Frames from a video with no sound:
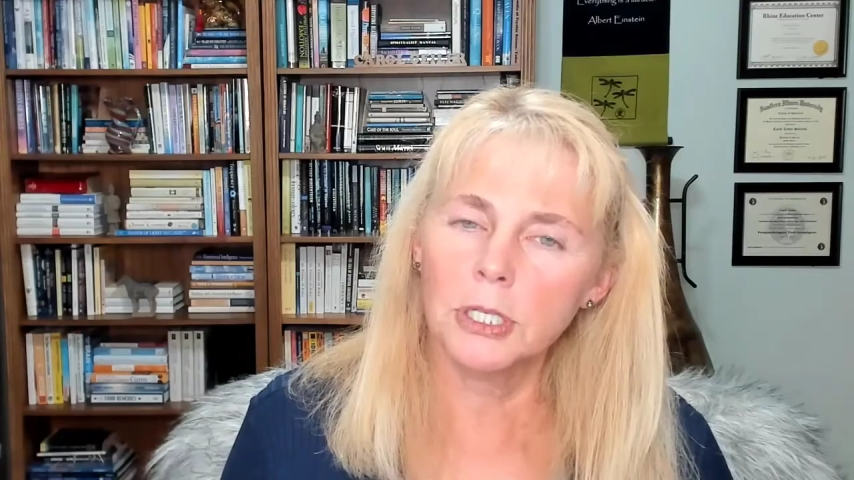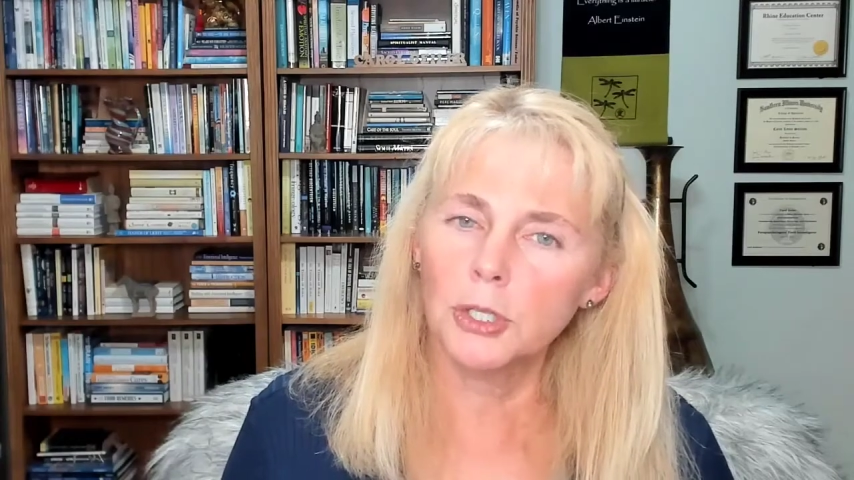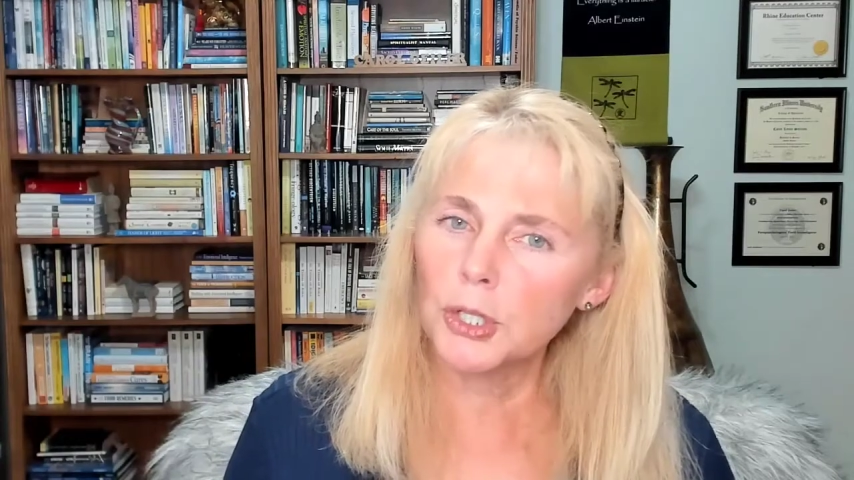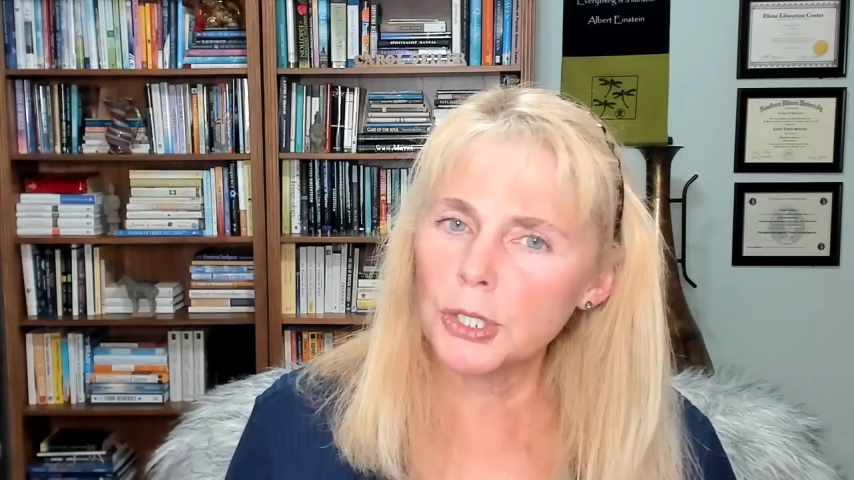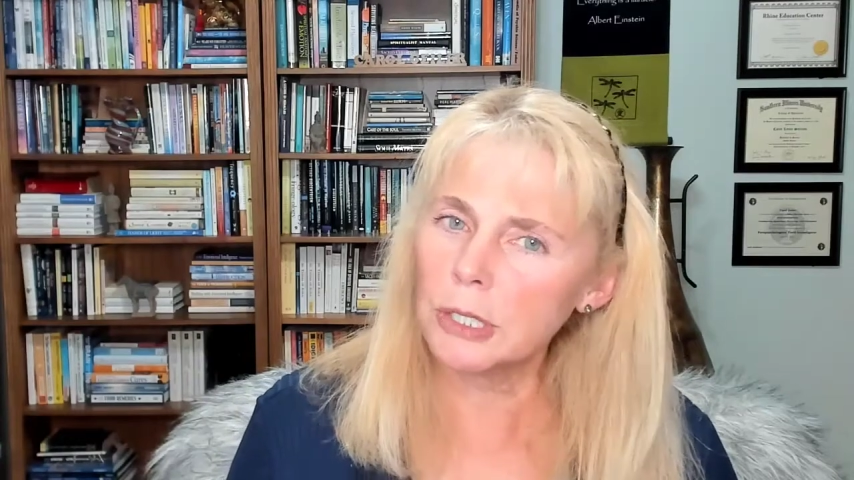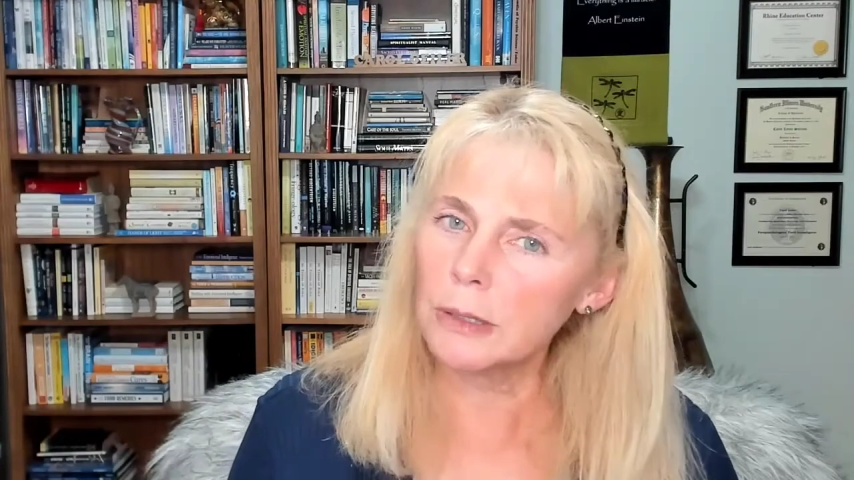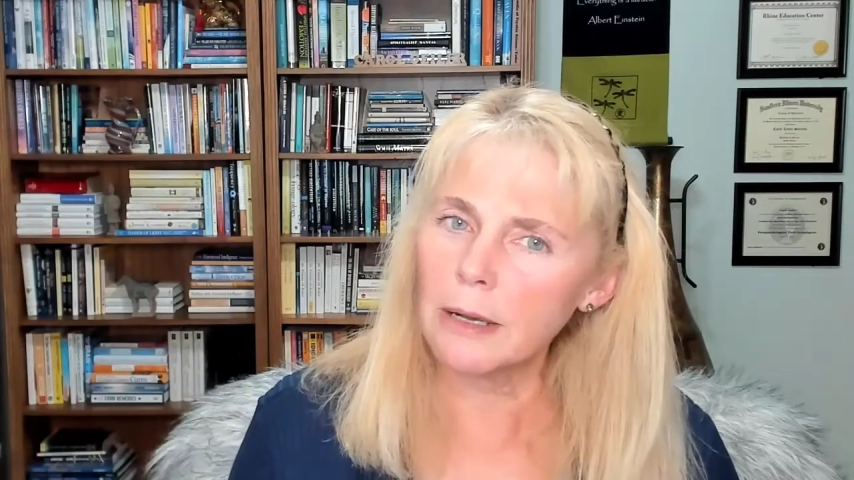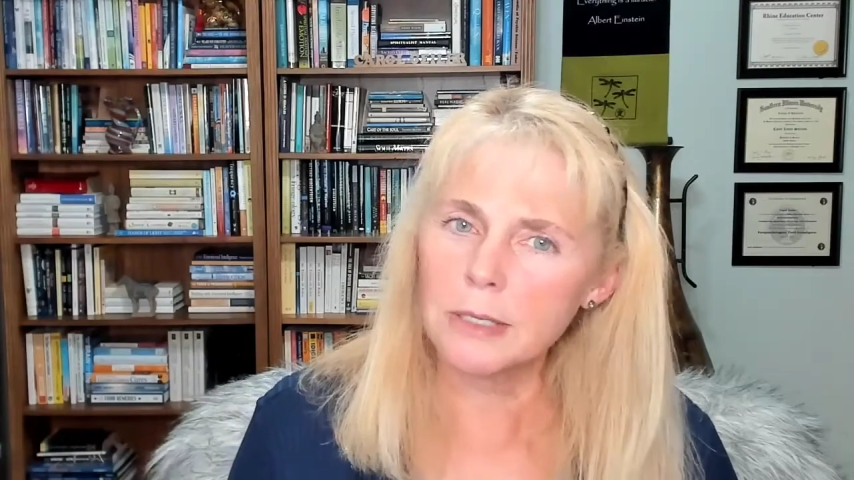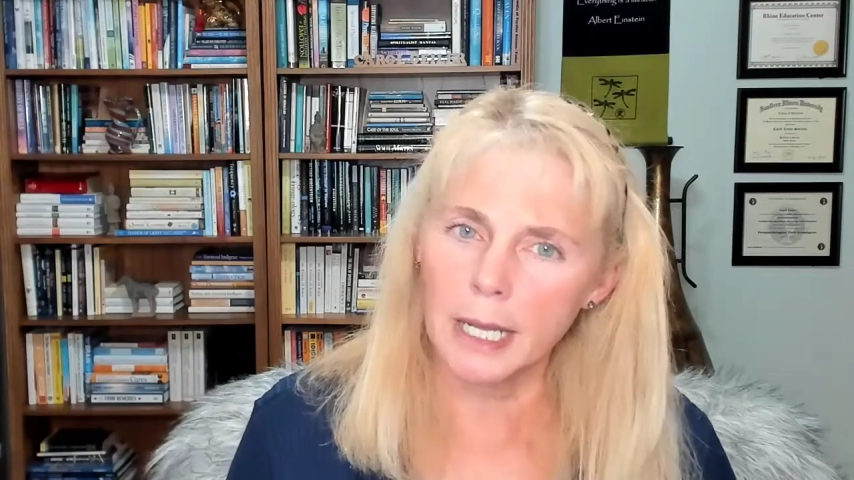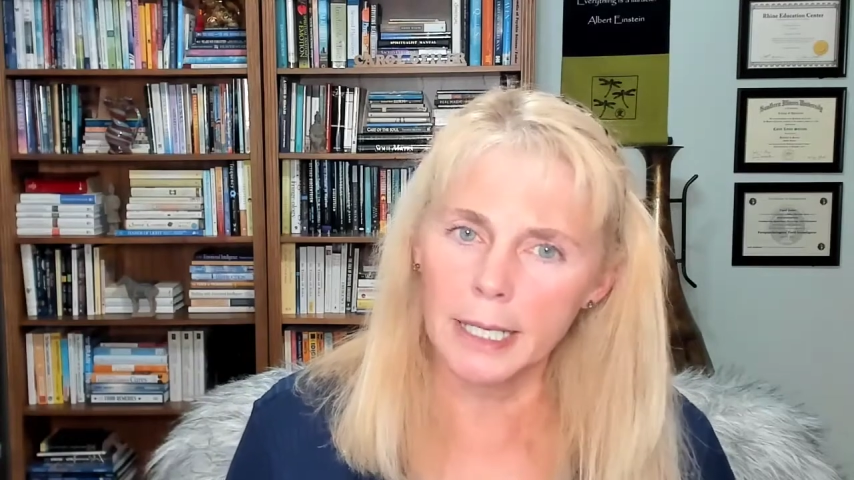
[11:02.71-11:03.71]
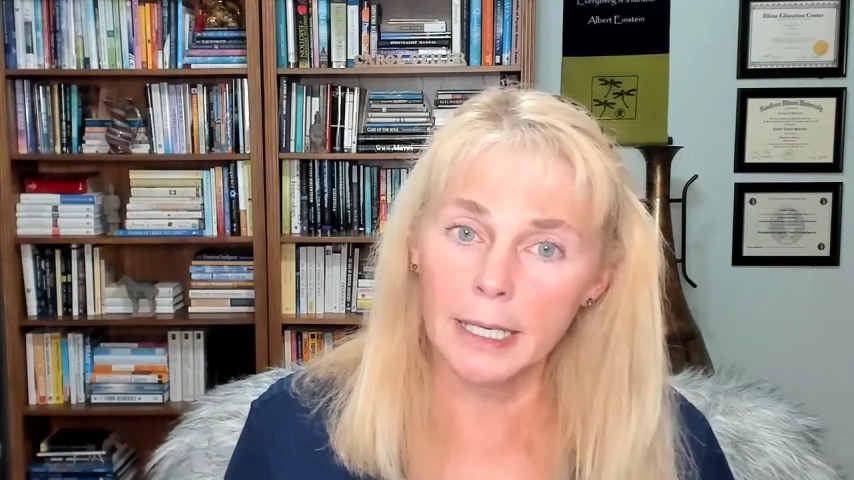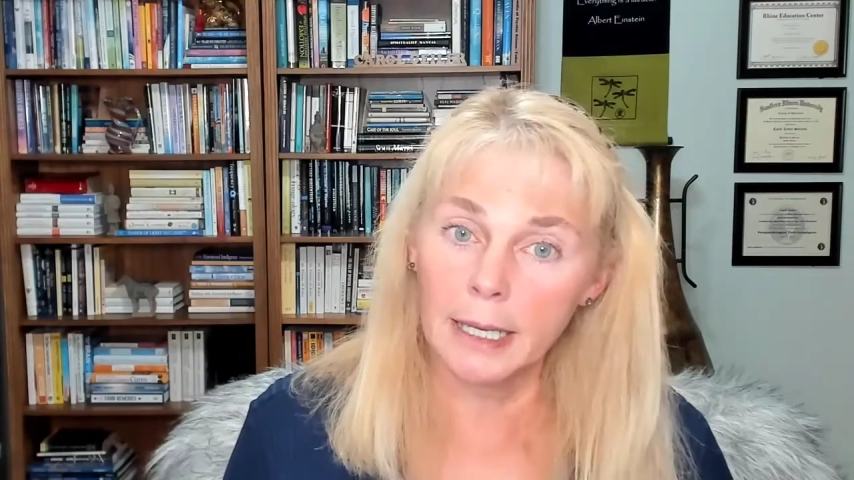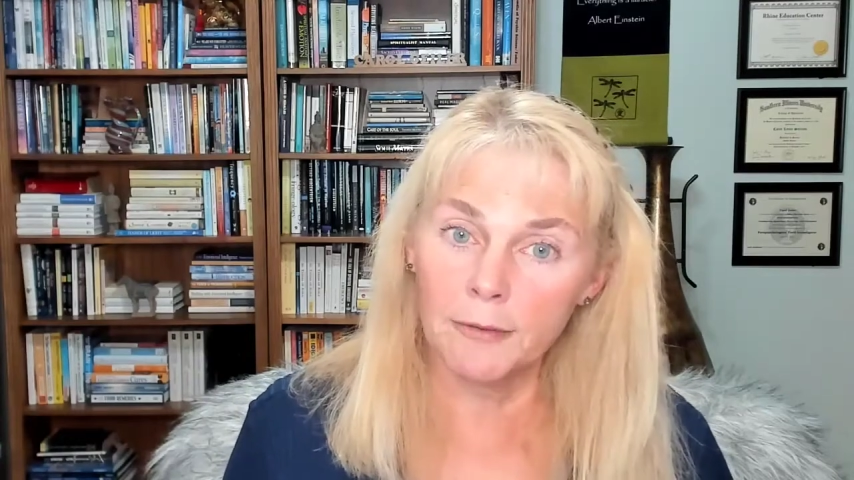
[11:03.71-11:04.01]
to just allow psychic